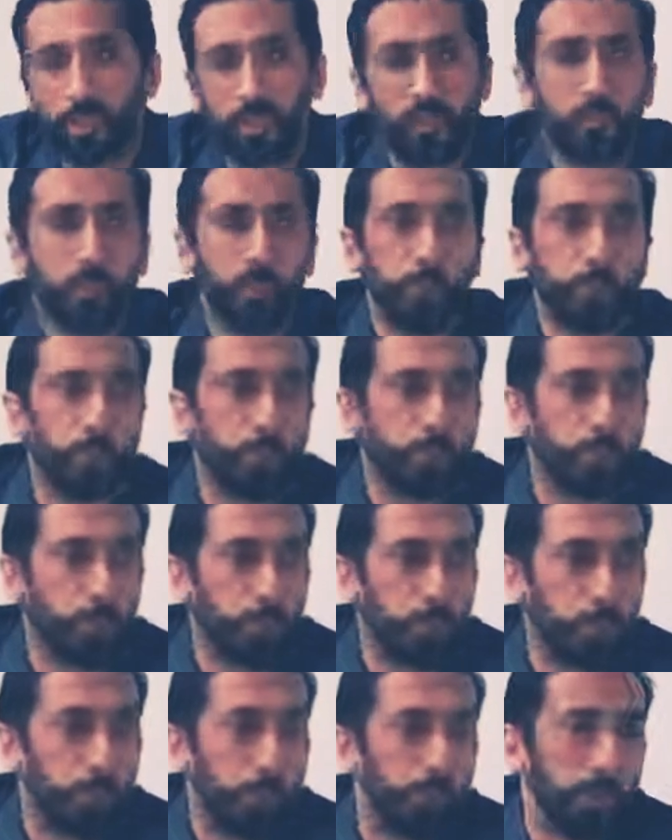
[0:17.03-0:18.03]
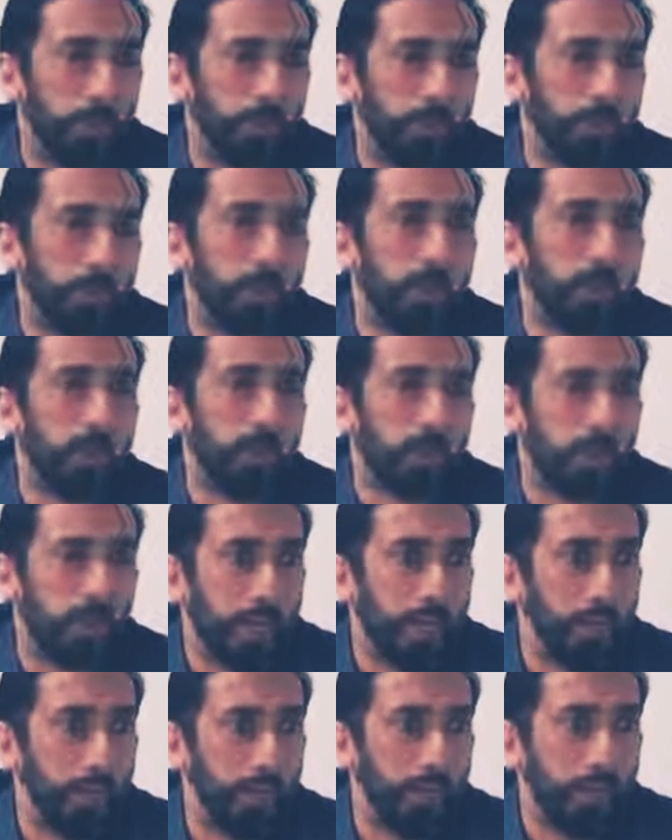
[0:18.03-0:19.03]
They've been going through a problem for a long
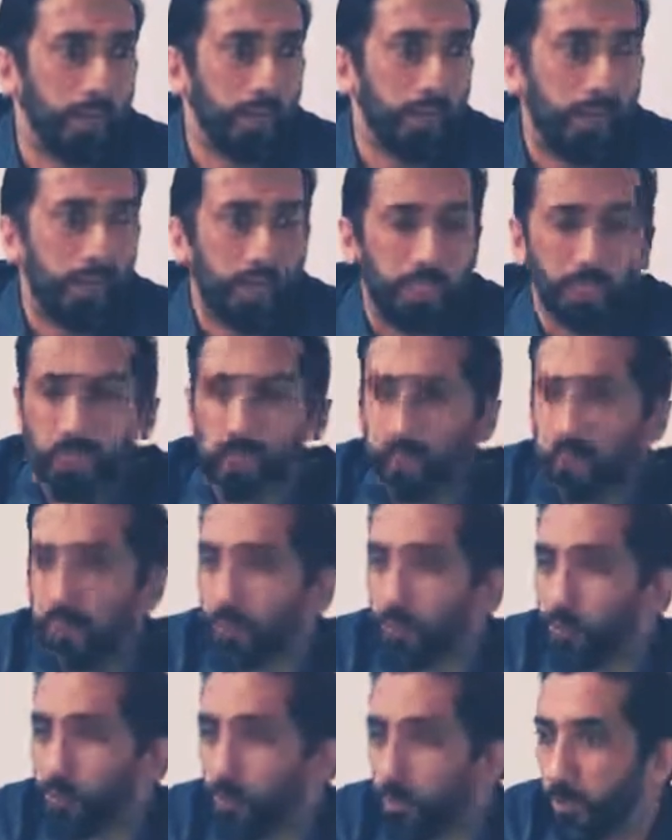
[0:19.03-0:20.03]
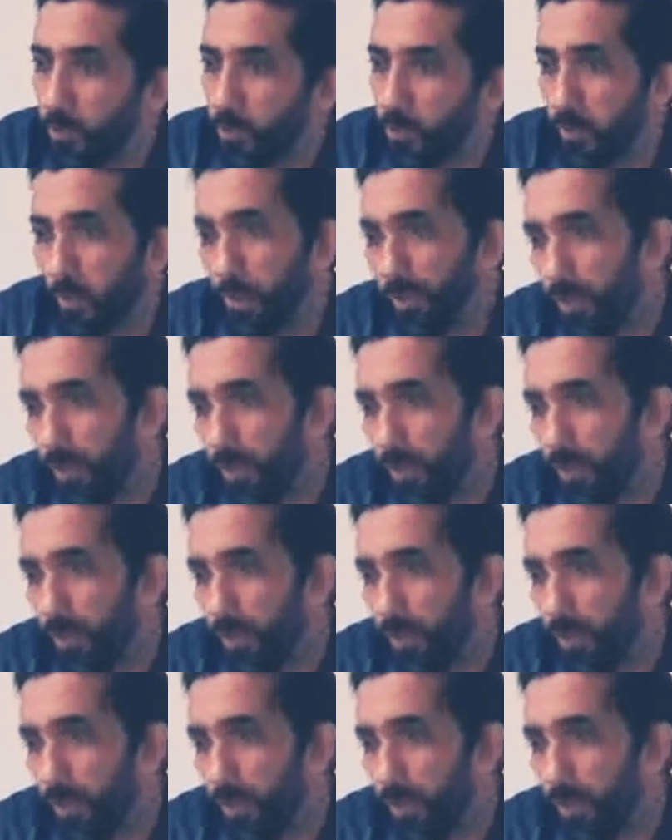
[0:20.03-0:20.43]
time, and they start assuming